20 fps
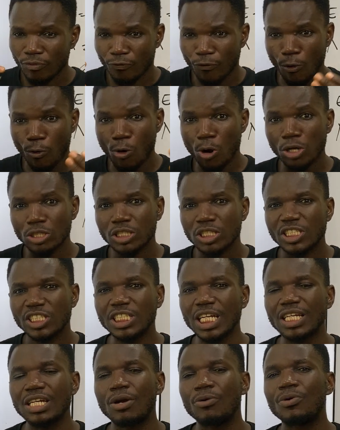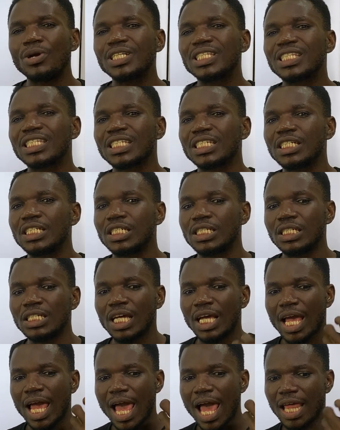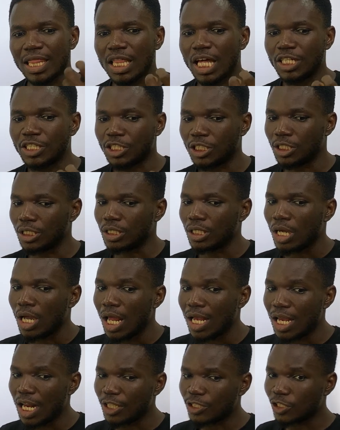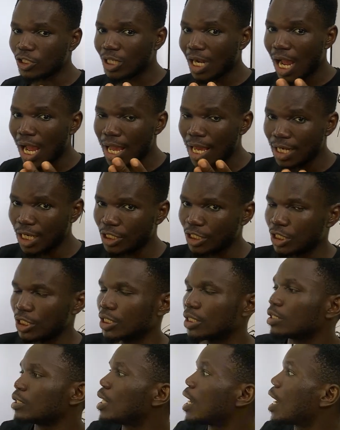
For what? Generating energy, electrical energy.